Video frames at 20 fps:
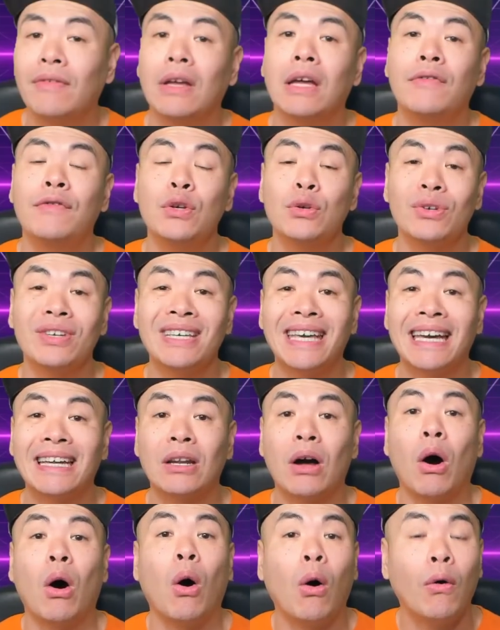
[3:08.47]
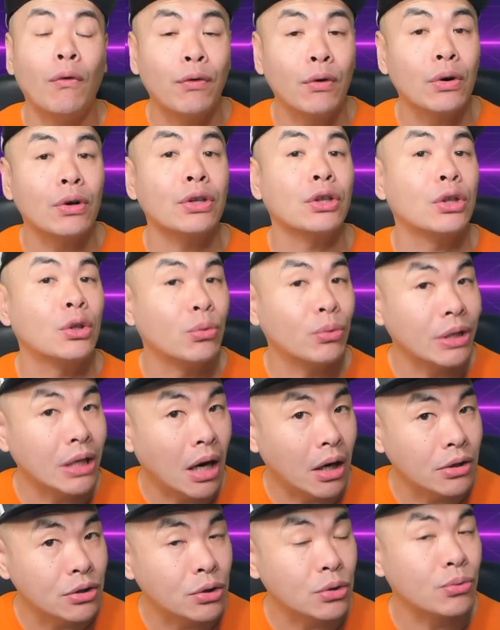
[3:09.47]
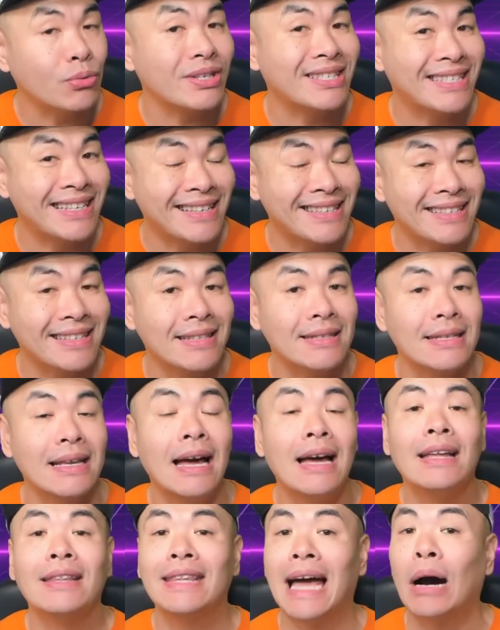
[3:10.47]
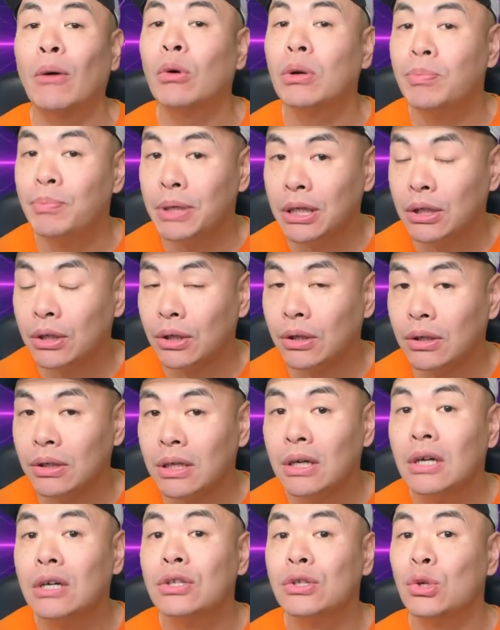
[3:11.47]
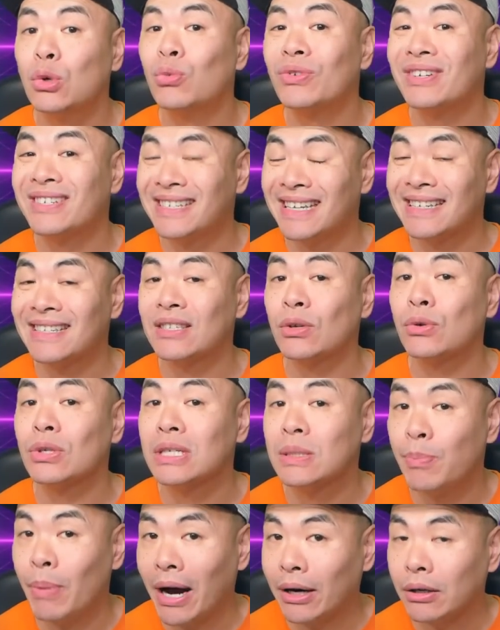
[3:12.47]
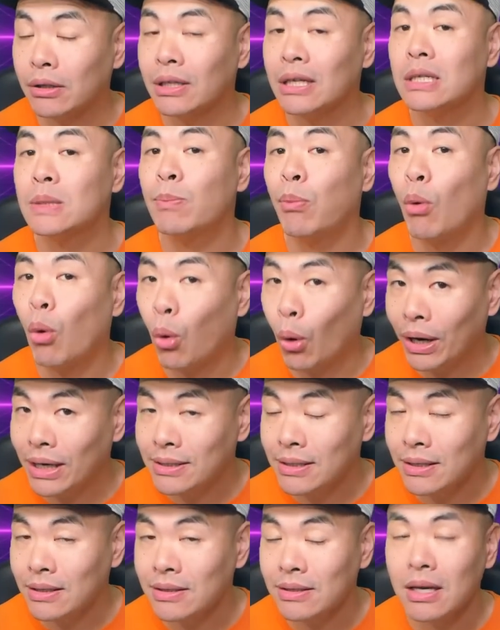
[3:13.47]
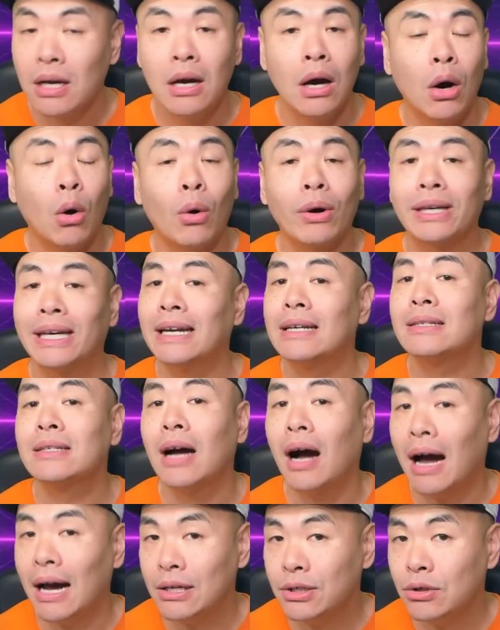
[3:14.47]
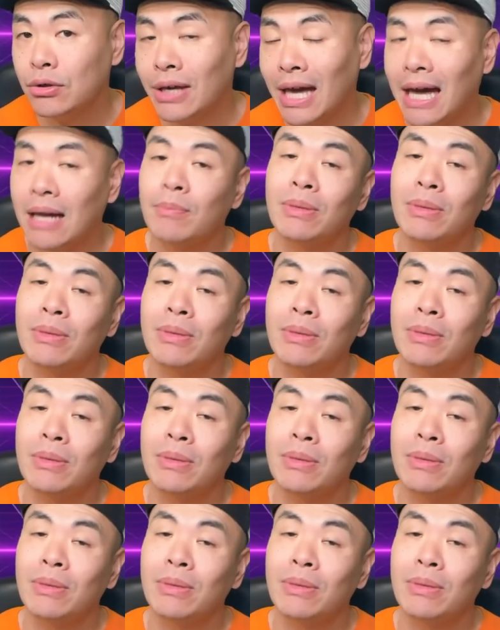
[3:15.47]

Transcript: If you can get over 300 resistance, that would be good to resist those Spiderlings' poisons, or get as high as you can.